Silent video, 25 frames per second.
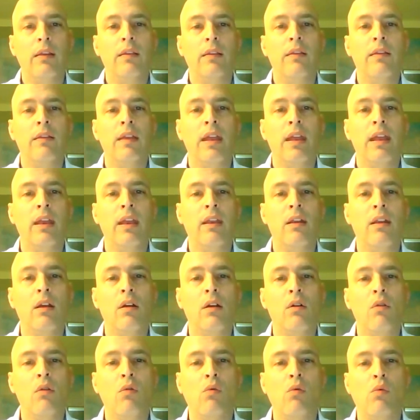
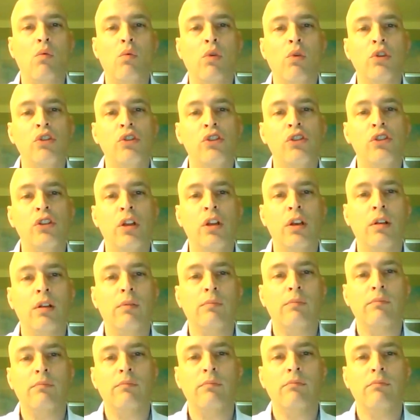then we're just going to